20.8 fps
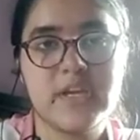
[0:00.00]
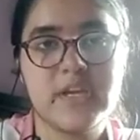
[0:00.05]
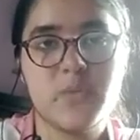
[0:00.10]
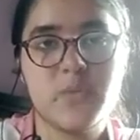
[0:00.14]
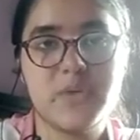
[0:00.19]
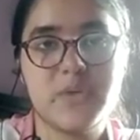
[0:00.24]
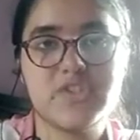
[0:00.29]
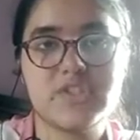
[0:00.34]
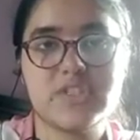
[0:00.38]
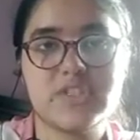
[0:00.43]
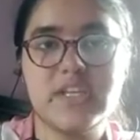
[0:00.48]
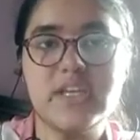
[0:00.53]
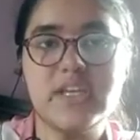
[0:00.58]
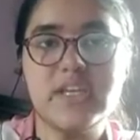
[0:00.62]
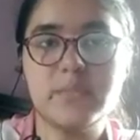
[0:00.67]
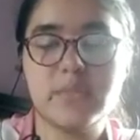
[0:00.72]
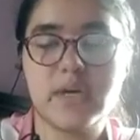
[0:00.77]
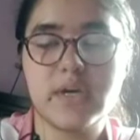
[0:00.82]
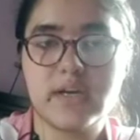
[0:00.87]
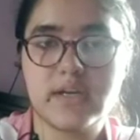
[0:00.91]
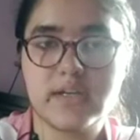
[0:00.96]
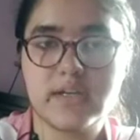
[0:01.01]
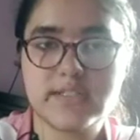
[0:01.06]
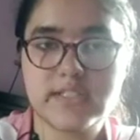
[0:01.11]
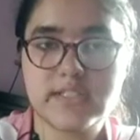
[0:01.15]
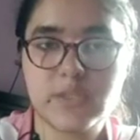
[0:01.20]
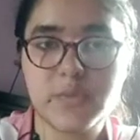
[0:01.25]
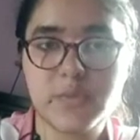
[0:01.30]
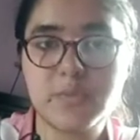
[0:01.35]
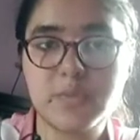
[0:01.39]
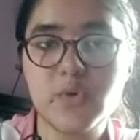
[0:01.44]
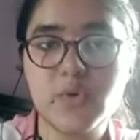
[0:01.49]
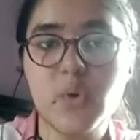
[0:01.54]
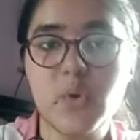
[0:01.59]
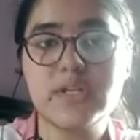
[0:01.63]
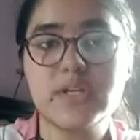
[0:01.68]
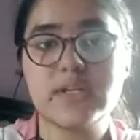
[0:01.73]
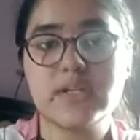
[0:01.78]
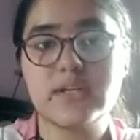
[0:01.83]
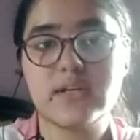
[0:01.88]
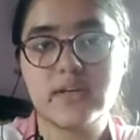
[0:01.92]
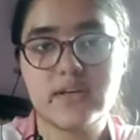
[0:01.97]
which the uh, Supreme Court
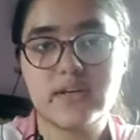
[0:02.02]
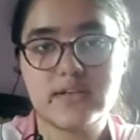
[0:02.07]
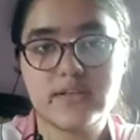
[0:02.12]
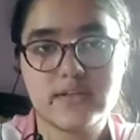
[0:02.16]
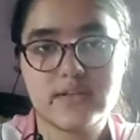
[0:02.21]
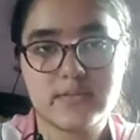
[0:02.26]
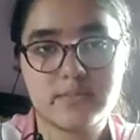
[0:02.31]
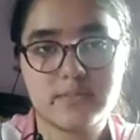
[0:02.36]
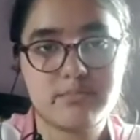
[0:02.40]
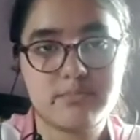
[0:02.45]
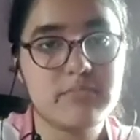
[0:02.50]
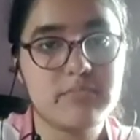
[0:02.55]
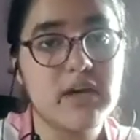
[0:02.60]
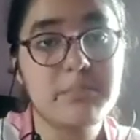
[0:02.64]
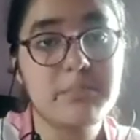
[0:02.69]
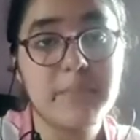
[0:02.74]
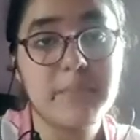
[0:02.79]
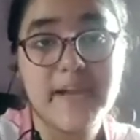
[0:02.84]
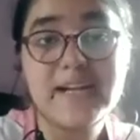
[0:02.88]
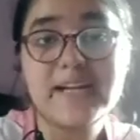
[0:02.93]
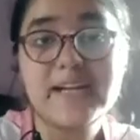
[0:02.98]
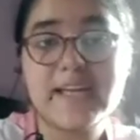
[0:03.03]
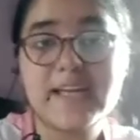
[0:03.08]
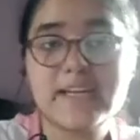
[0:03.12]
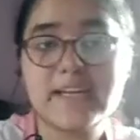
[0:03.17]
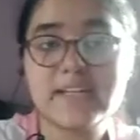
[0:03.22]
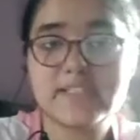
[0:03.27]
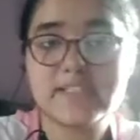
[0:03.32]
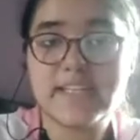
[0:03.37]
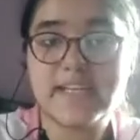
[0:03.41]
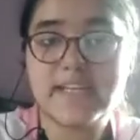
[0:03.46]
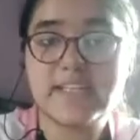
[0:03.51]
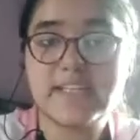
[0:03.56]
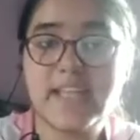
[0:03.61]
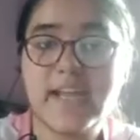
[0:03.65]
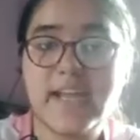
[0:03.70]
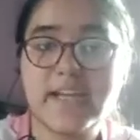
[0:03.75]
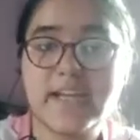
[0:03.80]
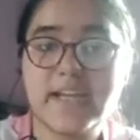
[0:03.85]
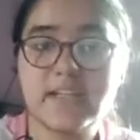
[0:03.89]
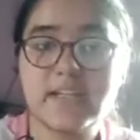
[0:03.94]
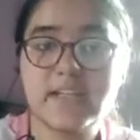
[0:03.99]
uh, upheld and said
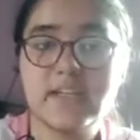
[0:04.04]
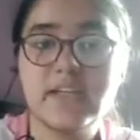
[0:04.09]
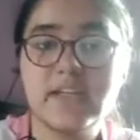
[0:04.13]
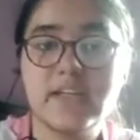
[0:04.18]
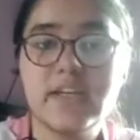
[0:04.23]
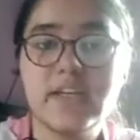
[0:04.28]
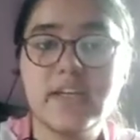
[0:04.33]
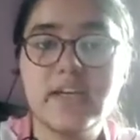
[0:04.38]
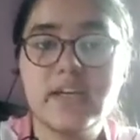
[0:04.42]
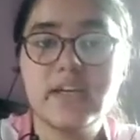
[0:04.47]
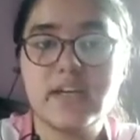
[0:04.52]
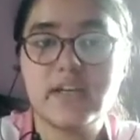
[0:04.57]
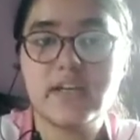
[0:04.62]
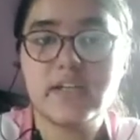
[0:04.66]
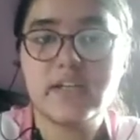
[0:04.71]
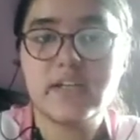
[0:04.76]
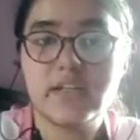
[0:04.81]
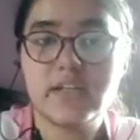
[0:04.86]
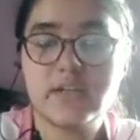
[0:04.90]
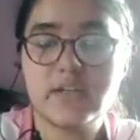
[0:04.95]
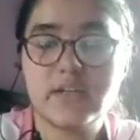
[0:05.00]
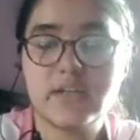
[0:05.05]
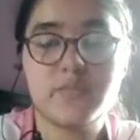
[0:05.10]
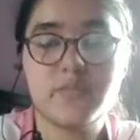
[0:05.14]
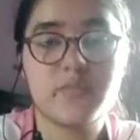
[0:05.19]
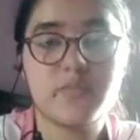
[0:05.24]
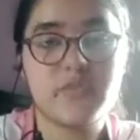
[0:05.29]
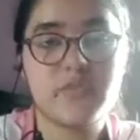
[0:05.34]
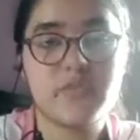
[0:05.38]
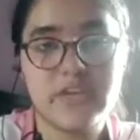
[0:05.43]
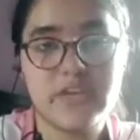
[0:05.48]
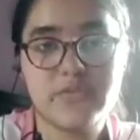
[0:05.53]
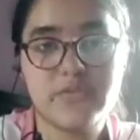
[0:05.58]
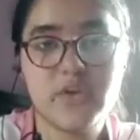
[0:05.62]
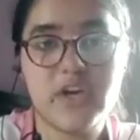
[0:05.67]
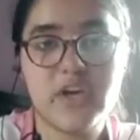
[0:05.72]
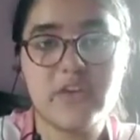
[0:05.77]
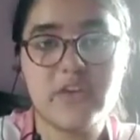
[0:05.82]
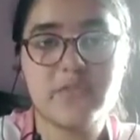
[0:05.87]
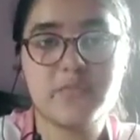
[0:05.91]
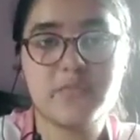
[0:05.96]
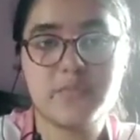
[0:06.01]
that uh, if you
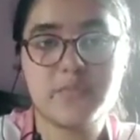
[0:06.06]
have